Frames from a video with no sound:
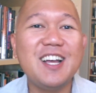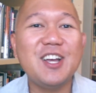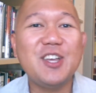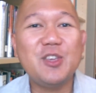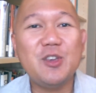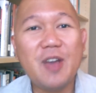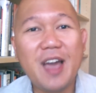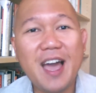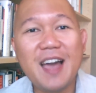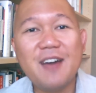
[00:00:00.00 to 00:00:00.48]

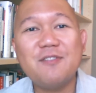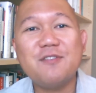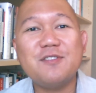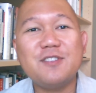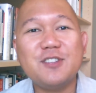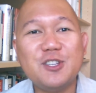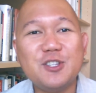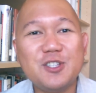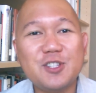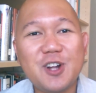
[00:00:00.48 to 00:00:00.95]
you
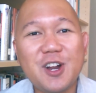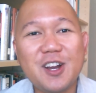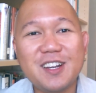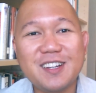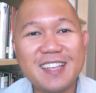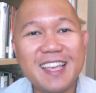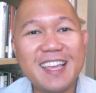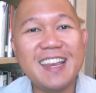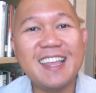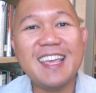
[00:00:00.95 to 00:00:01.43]

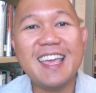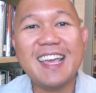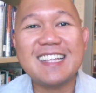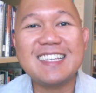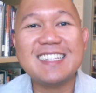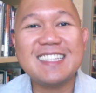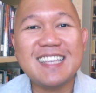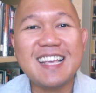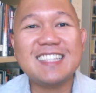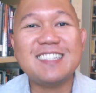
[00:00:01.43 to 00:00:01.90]
start getting
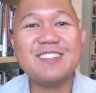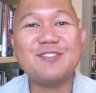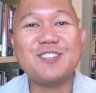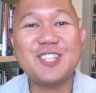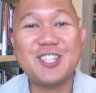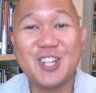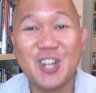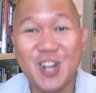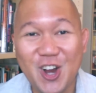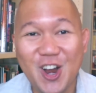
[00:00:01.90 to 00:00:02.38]
excessive
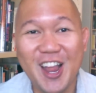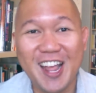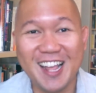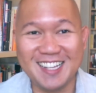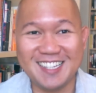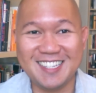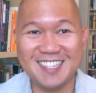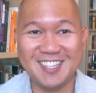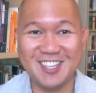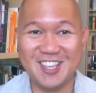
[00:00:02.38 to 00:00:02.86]

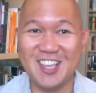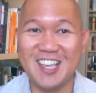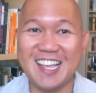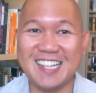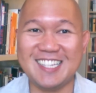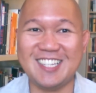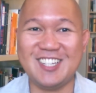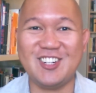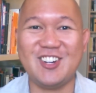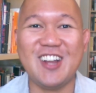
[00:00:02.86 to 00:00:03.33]
stress. You
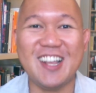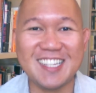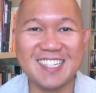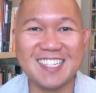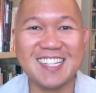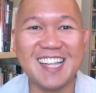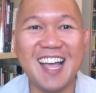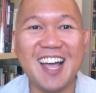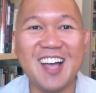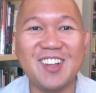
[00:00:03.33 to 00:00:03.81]
get
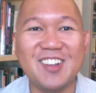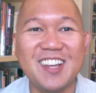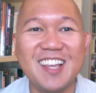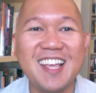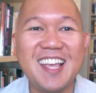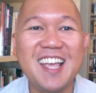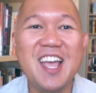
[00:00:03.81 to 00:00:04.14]
stressed out